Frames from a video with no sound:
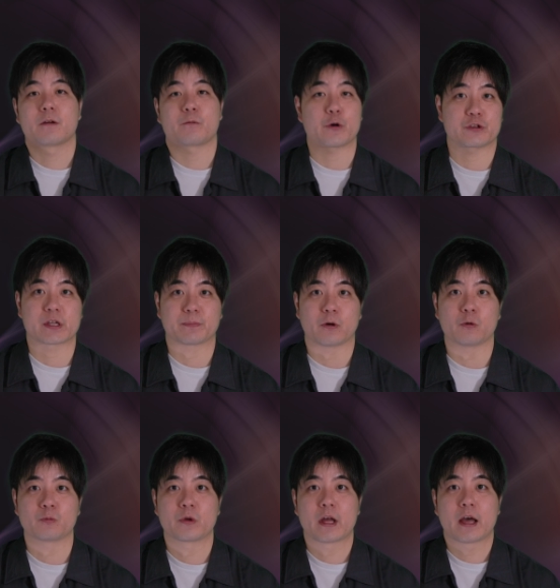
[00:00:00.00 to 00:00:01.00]
For
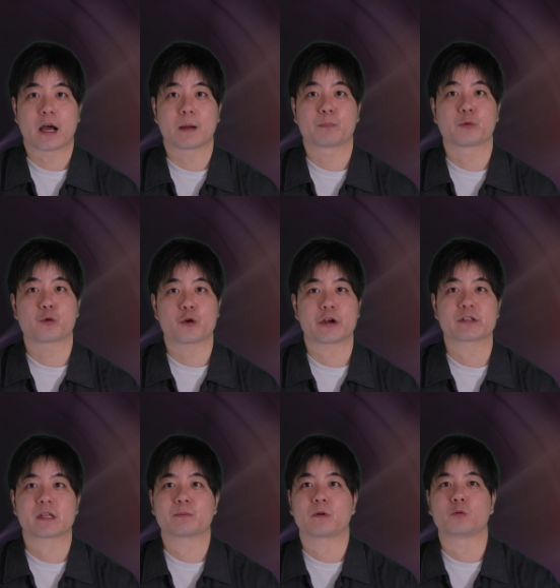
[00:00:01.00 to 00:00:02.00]
example, a poor
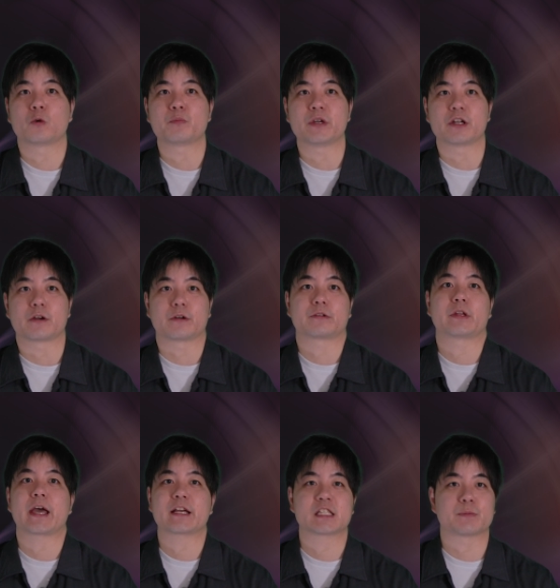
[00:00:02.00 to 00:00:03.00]
example would be a
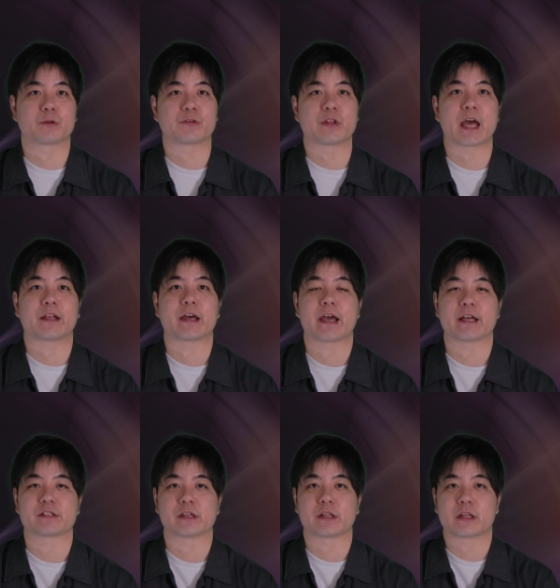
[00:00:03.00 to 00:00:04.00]
textbook that
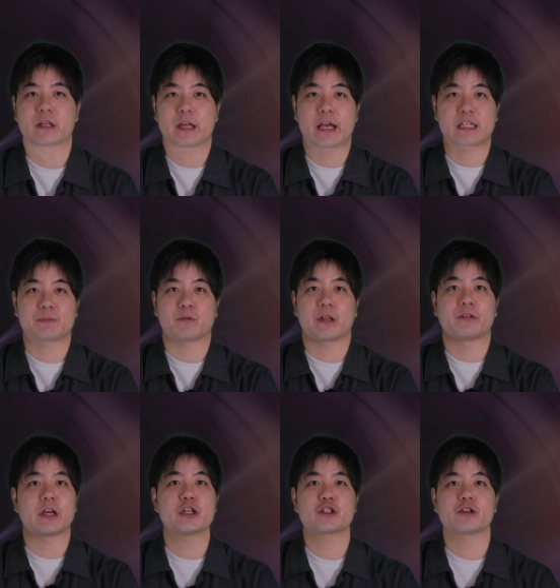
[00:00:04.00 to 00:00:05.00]
has an
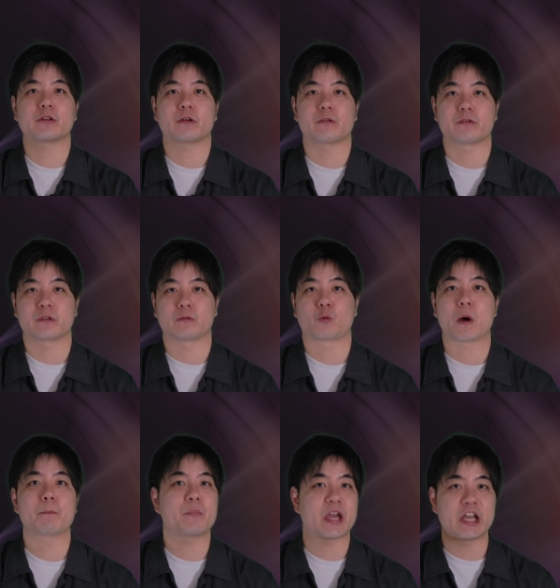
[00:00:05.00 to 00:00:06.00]
explanation on
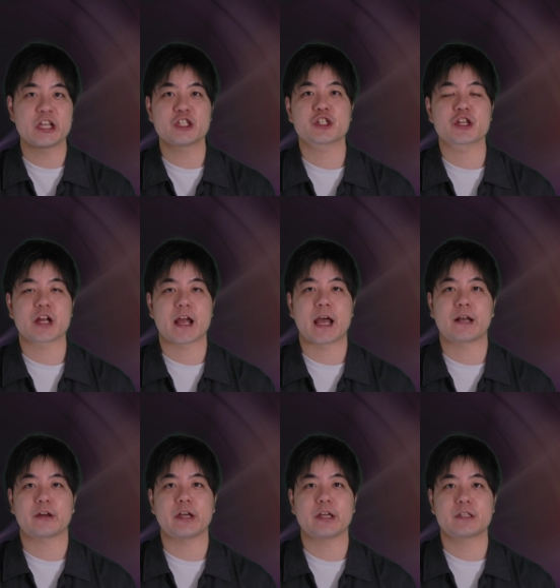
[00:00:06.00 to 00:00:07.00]
one page
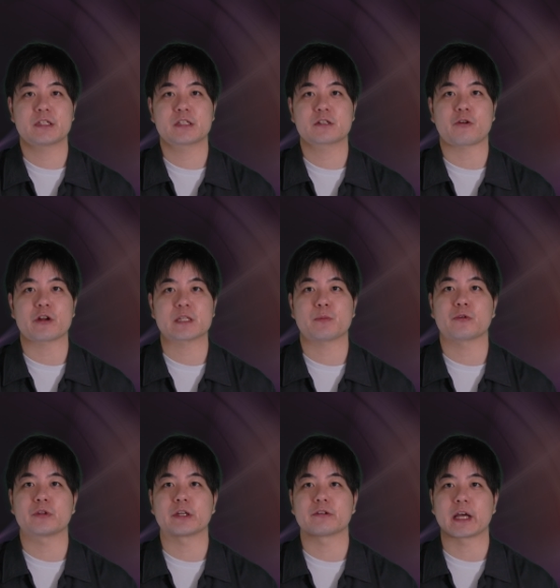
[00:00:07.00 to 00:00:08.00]
and its
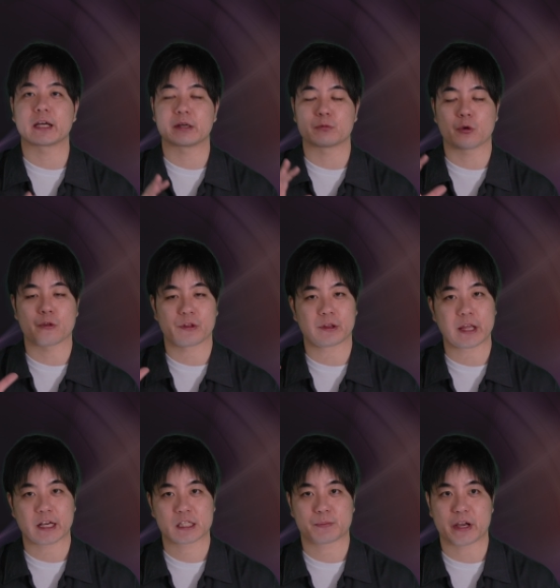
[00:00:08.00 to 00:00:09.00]
corresponding diagram on the
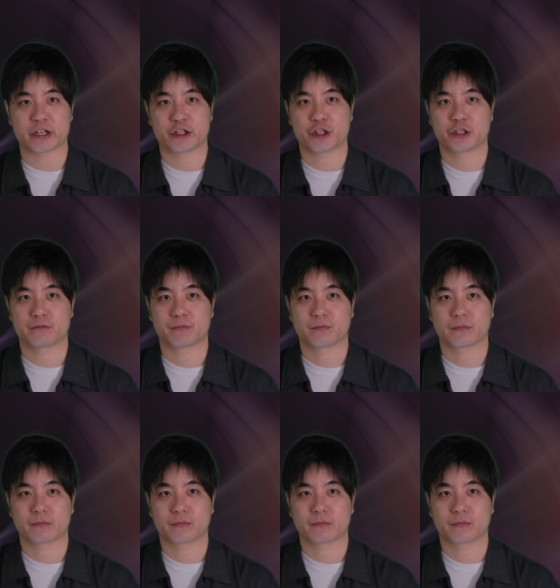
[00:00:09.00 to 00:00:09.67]
next page.